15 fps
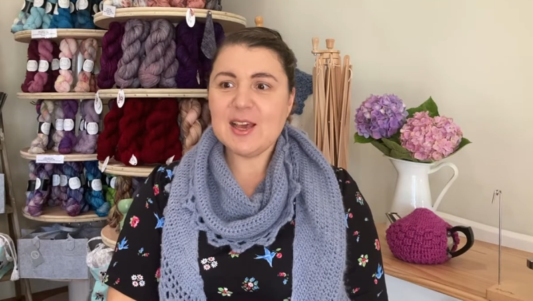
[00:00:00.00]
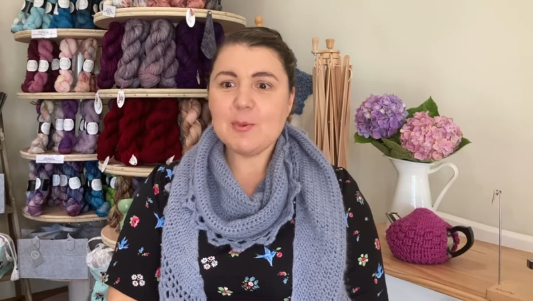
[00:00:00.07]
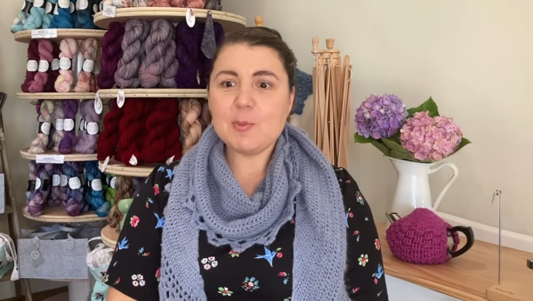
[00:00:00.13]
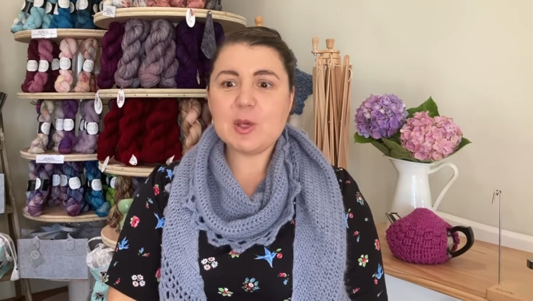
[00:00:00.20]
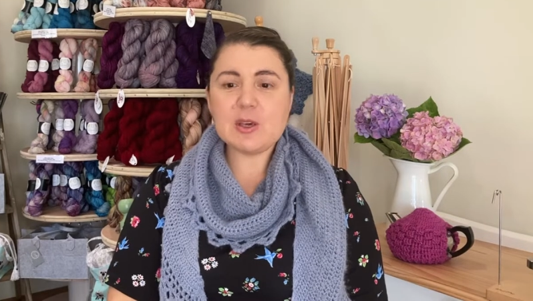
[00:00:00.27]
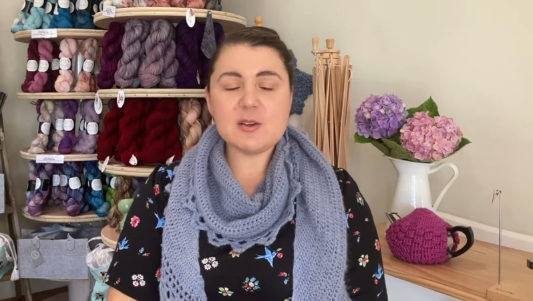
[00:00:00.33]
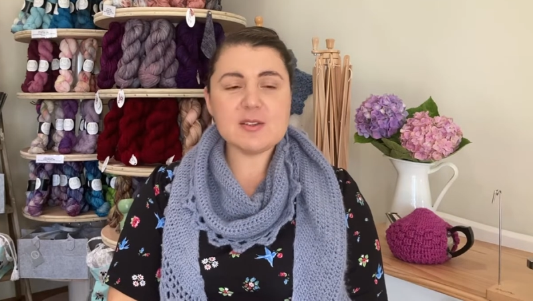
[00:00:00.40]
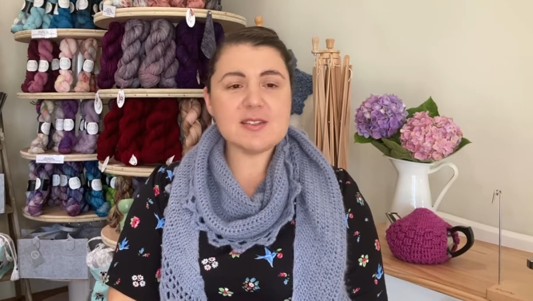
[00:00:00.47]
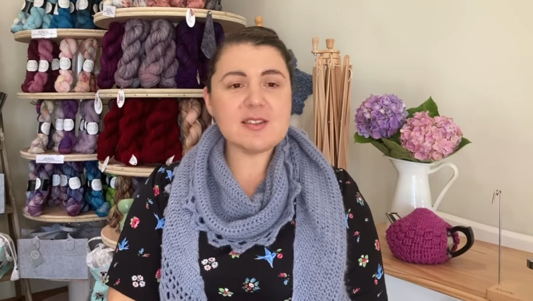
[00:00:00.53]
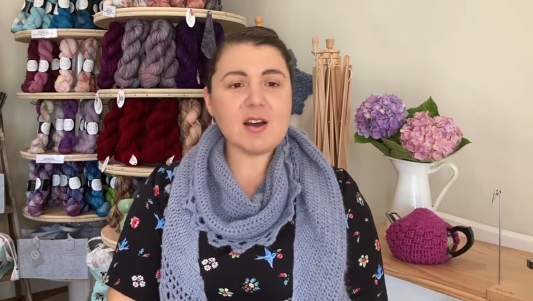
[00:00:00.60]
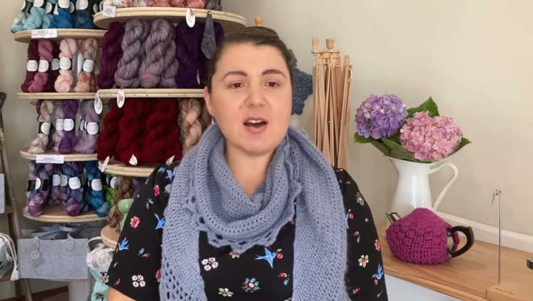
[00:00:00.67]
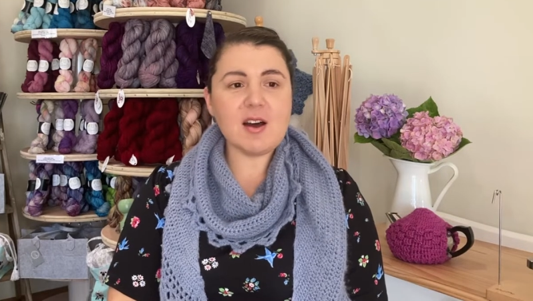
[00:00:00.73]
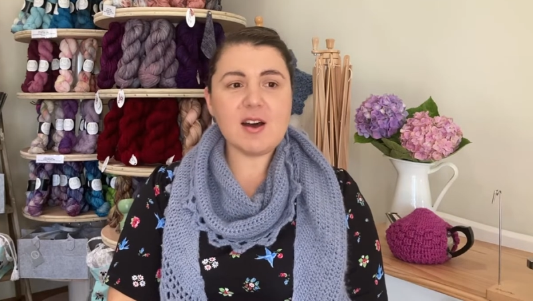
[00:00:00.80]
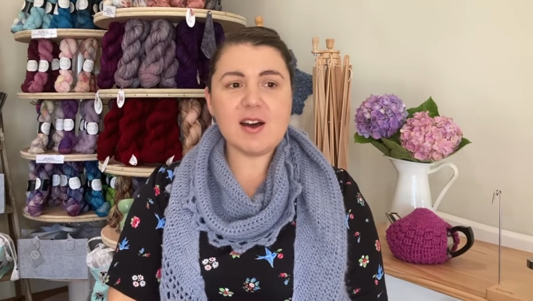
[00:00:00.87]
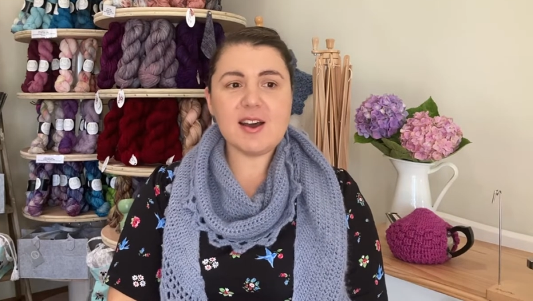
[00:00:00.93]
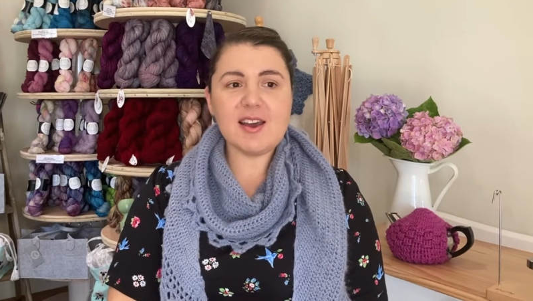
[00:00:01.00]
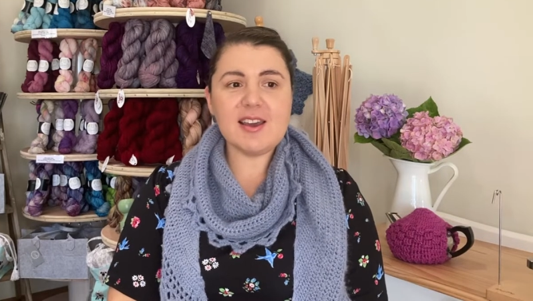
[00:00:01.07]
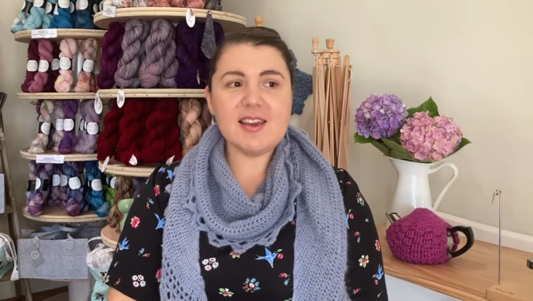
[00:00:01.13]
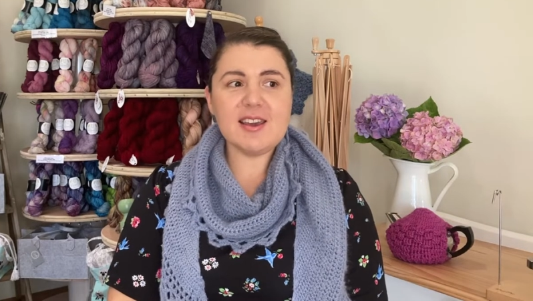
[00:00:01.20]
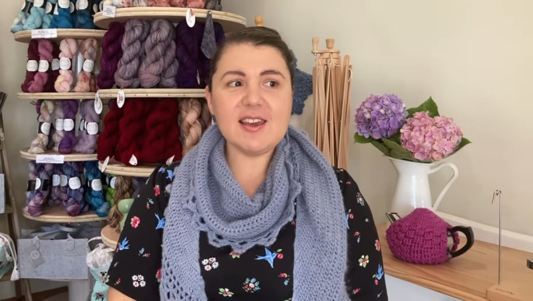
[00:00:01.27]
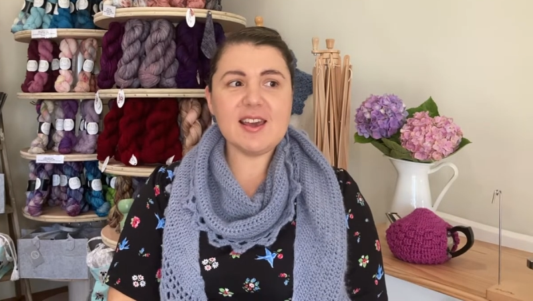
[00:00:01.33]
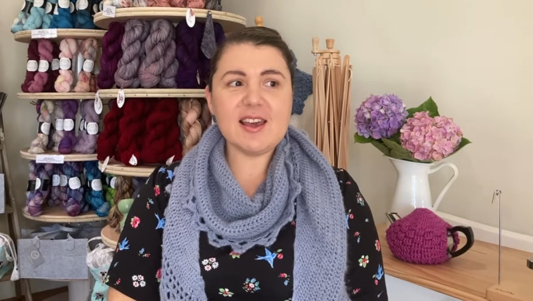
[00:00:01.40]
because
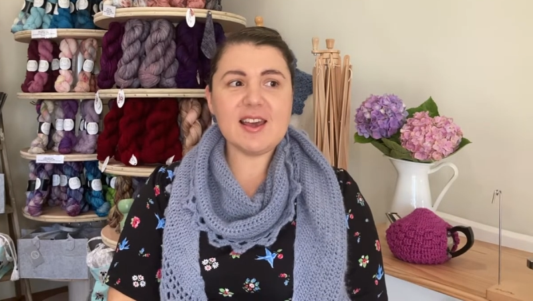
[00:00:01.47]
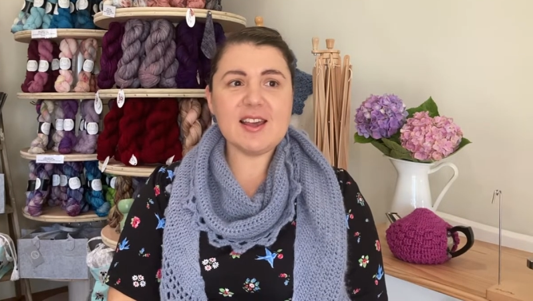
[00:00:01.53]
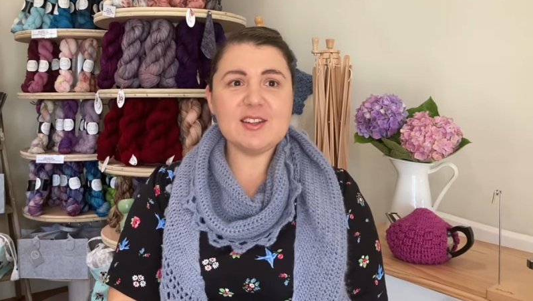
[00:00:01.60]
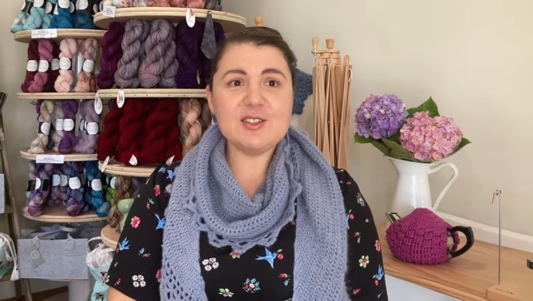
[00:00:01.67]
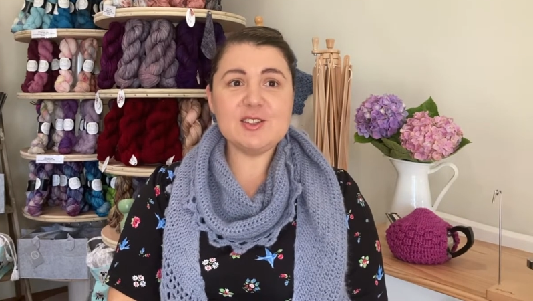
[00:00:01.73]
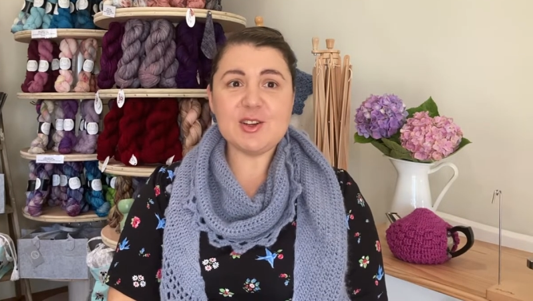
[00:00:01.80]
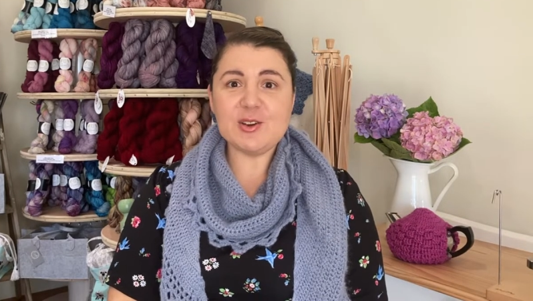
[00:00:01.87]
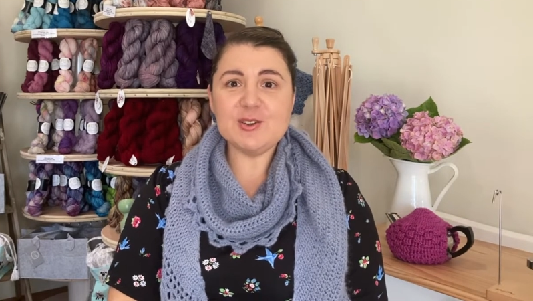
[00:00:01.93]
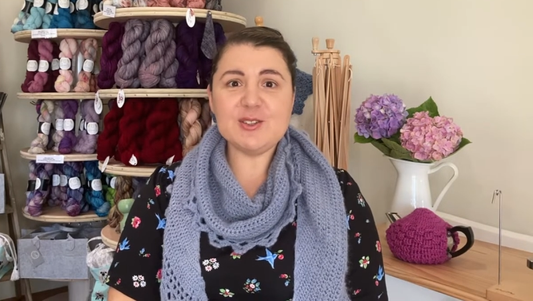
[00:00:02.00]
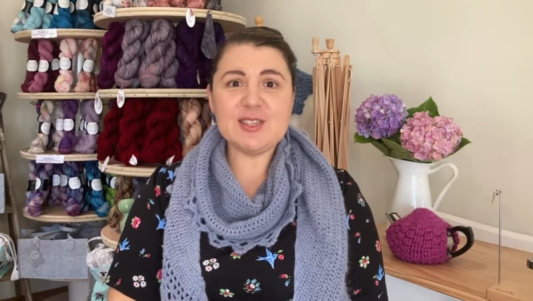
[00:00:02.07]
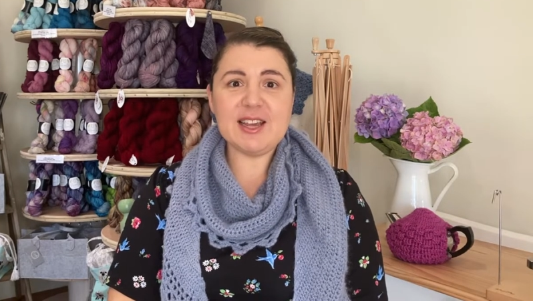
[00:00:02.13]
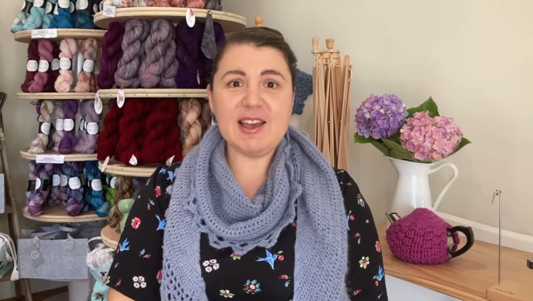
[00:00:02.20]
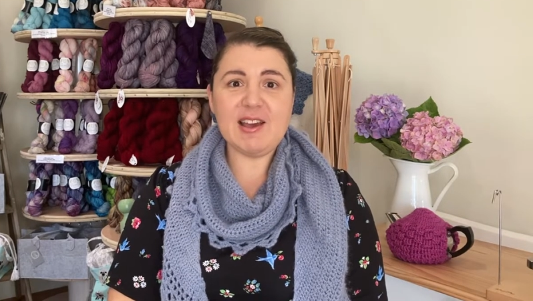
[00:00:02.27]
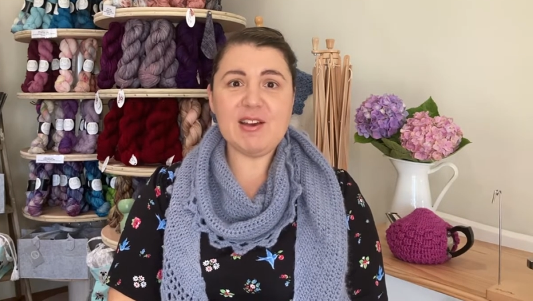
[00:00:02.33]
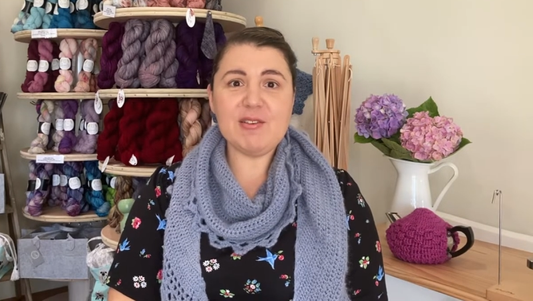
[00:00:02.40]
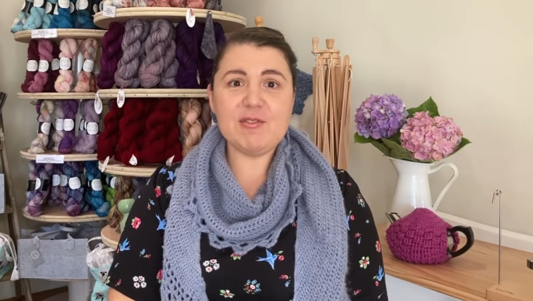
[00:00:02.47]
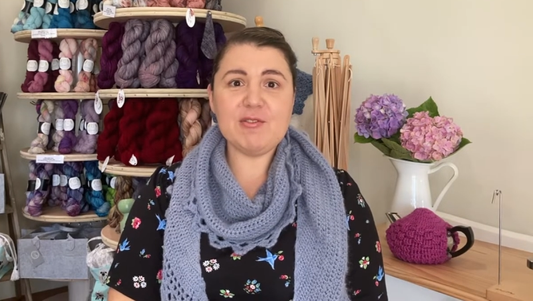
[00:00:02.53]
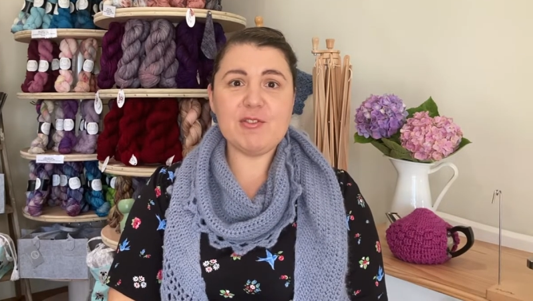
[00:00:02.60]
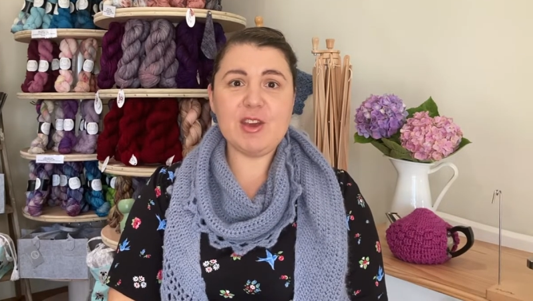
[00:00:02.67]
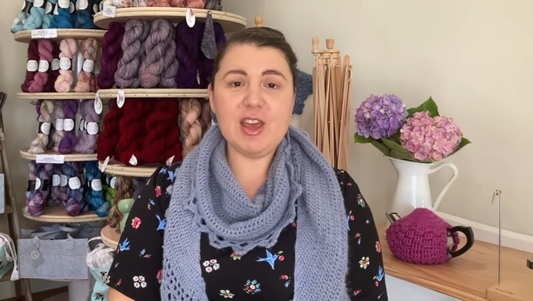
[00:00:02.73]
I don't have